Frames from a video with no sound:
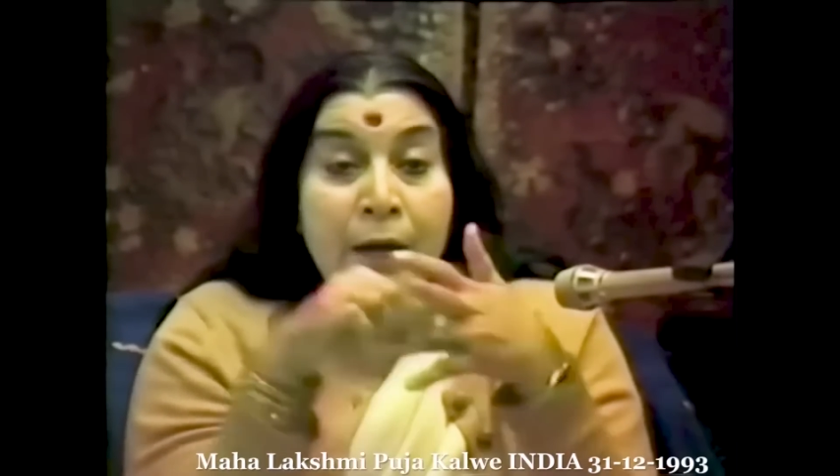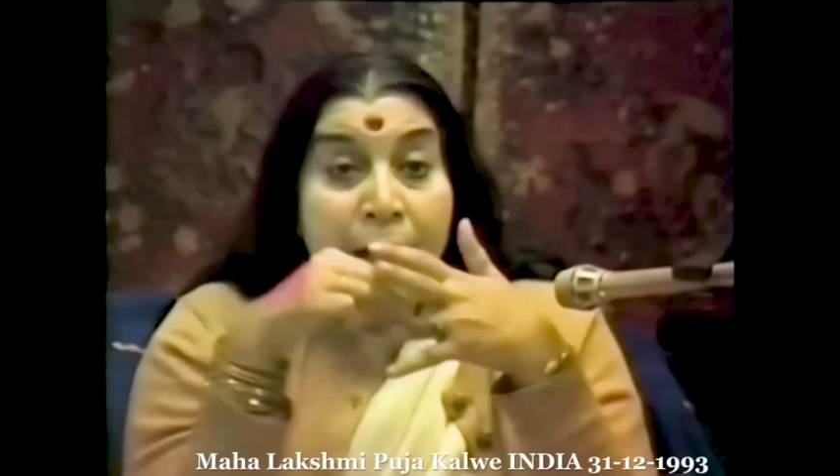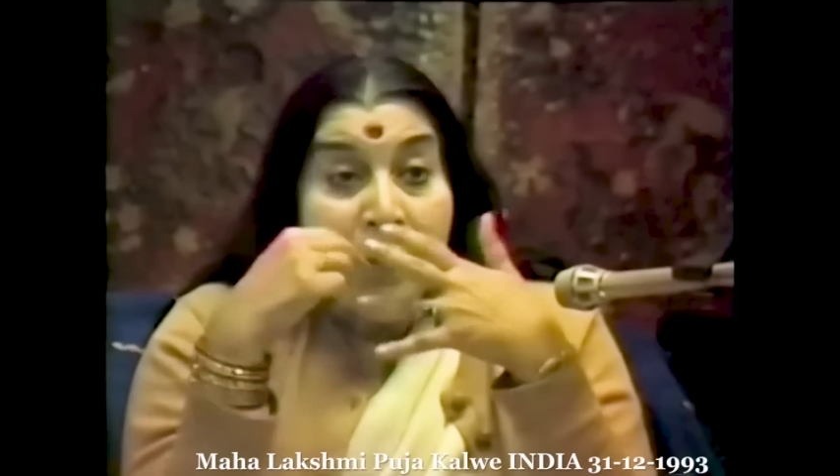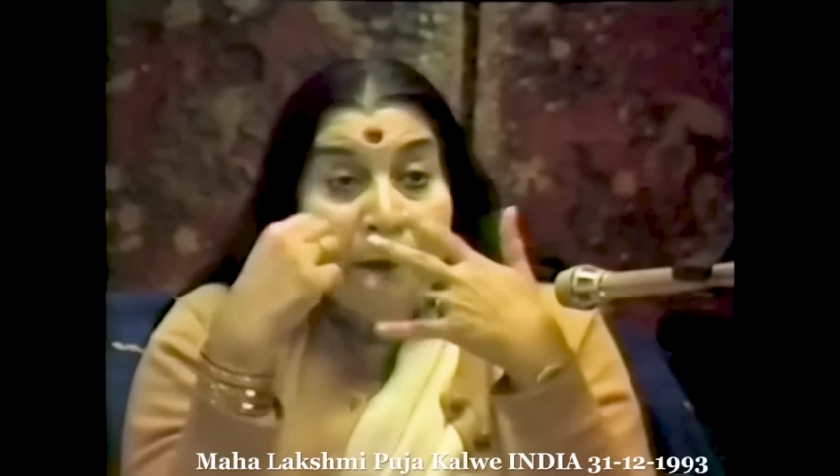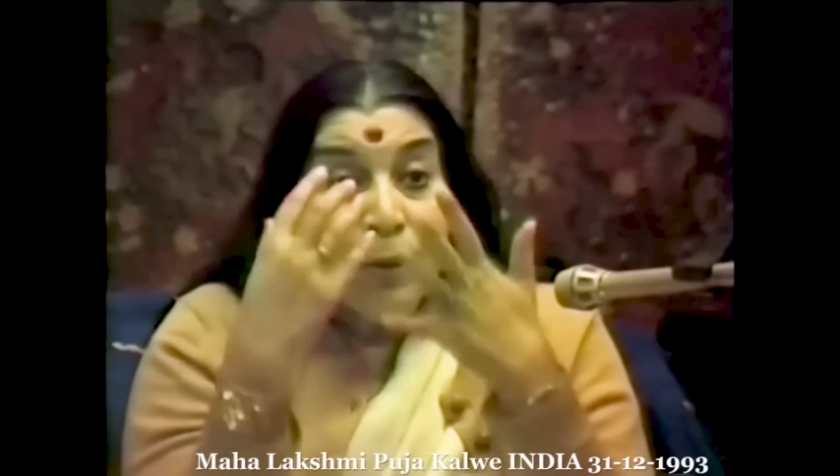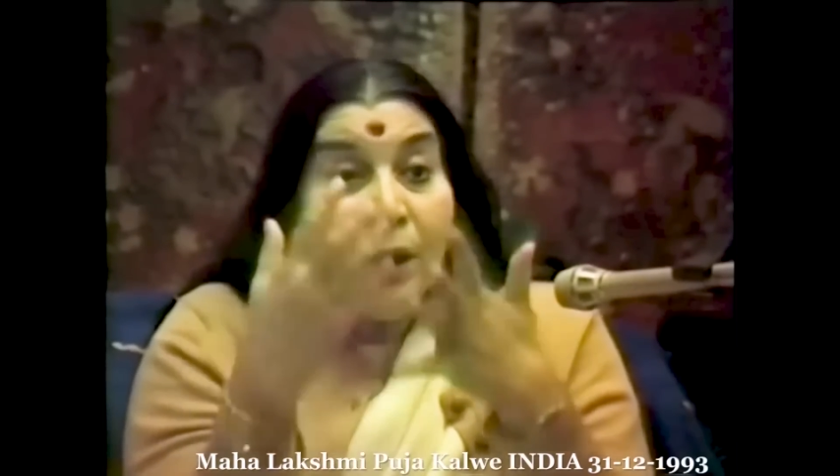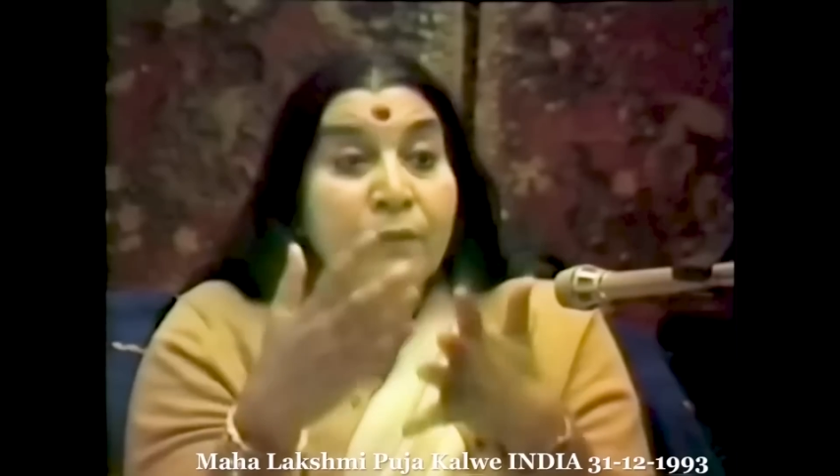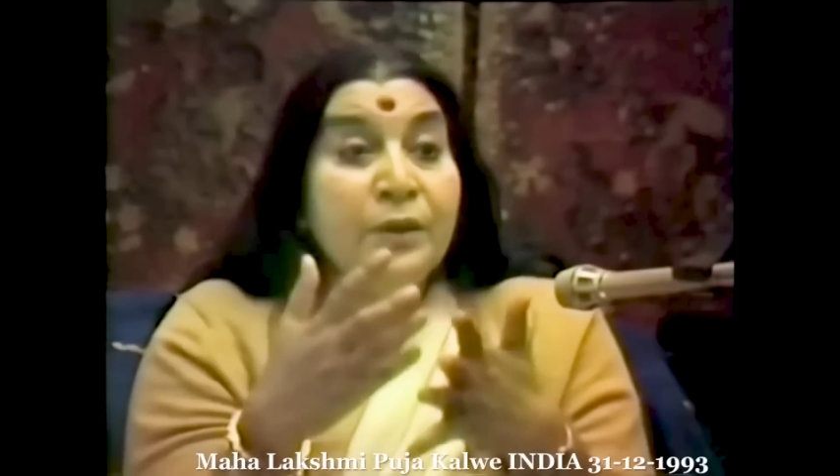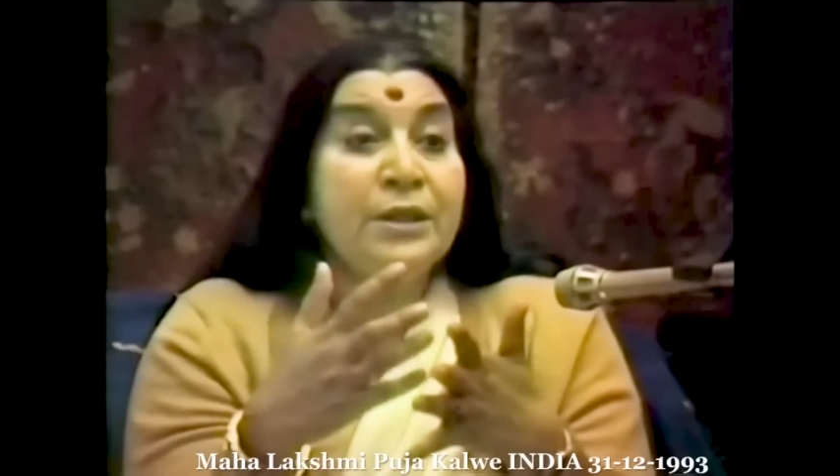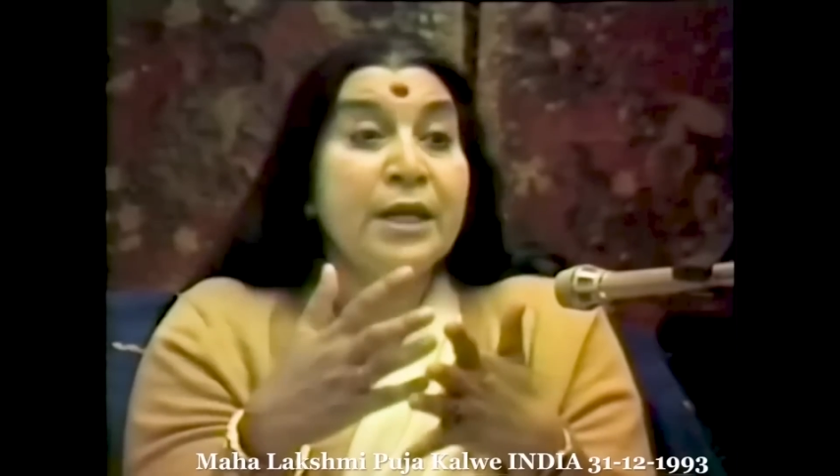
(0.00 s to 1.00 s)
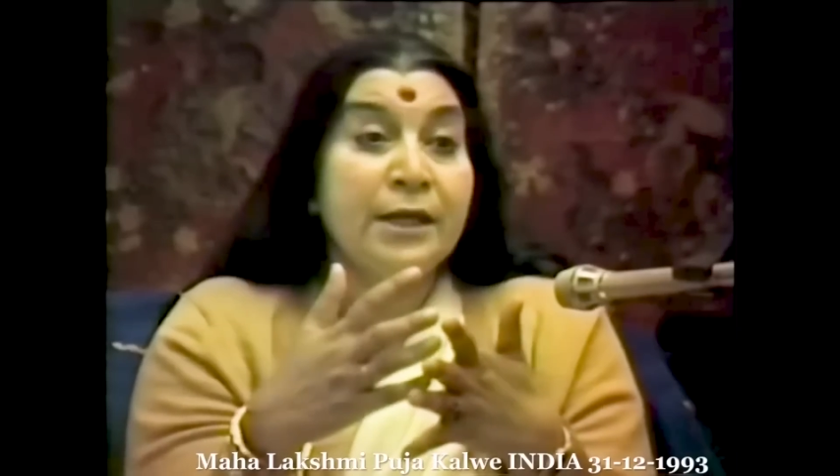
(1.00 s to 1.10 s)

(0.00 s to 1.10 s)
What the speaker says: Any one of these